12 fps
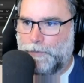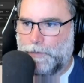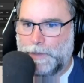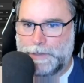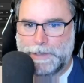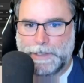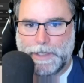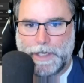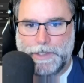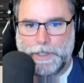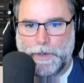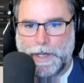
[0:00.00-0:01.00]
Let's click on
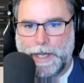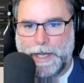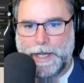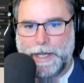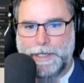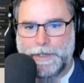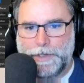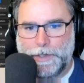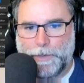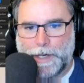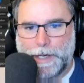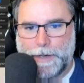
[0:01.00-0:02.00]
you. Ah, here you
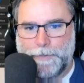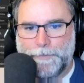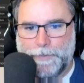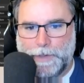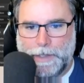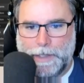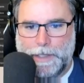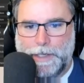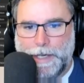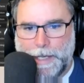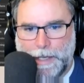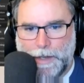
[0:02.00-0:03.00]
are.
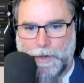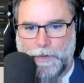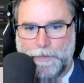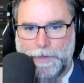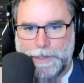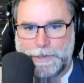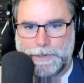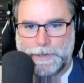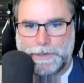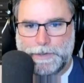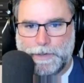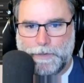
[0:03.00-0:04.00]
Now, this
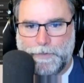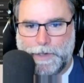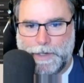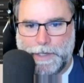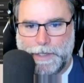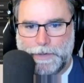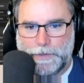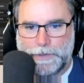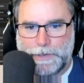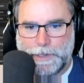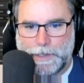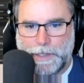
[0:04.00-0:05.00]
is a very
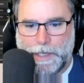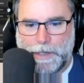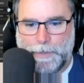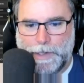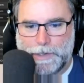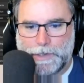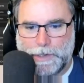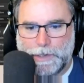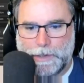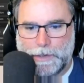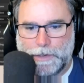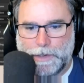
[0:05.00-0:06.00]
interesting animation.
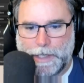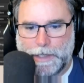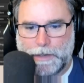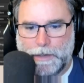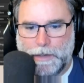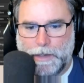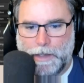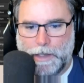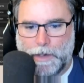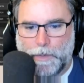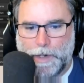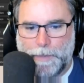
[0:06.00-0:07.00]
They're like
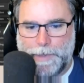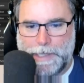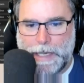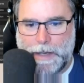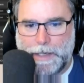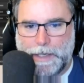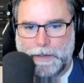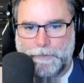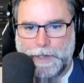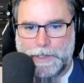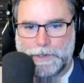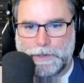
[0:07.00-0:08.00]
going up and down in
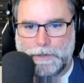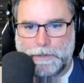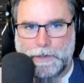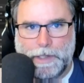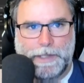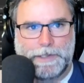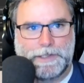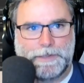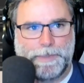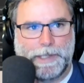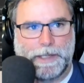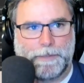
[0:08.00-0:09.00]
elevation and
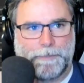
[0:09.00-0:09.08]
spinning.